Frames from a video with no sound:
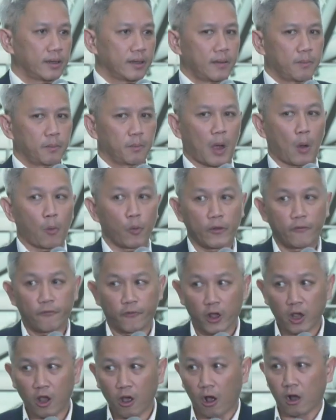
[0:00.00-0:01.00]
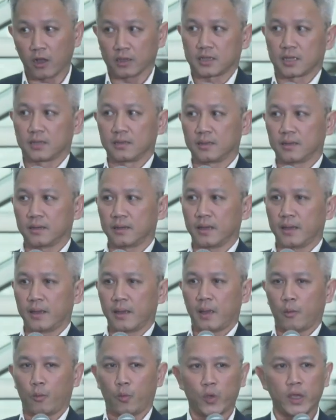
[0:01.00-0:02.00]
But we forgot,
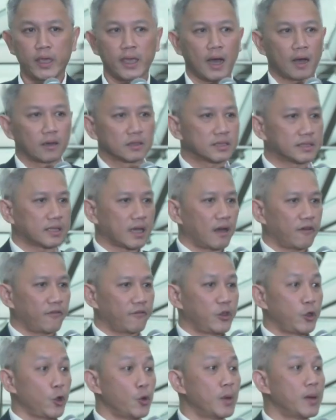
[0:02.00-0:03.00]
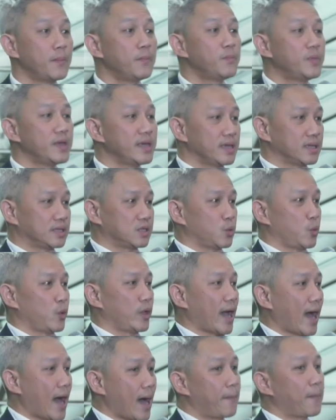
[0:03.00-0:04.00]
we ourselves, human beings,
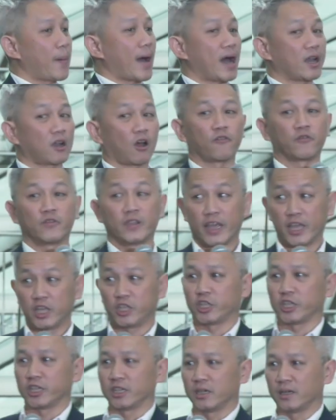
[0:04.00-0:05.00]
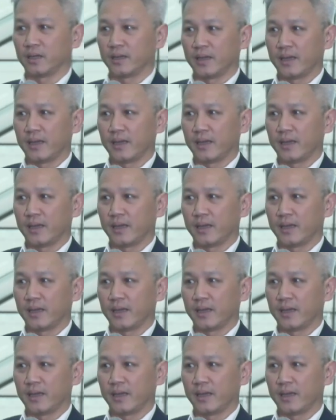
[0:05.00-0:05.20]
we are part of nature.